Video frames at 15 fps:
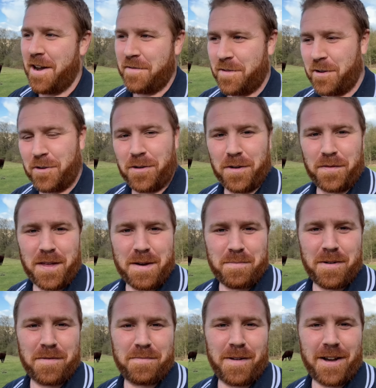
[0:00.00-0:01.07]
I've got all of the
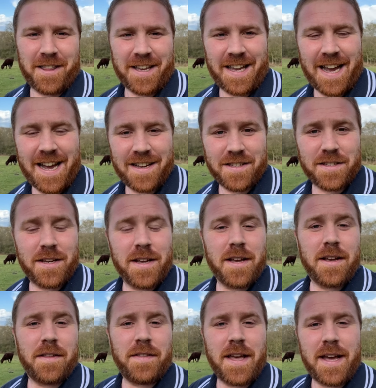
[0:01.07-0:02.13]
above by the cats,
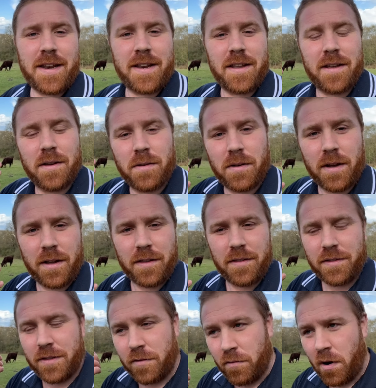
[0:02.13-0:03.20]
then
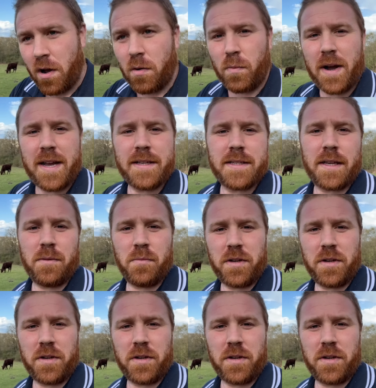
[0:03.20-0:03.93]
there are ways in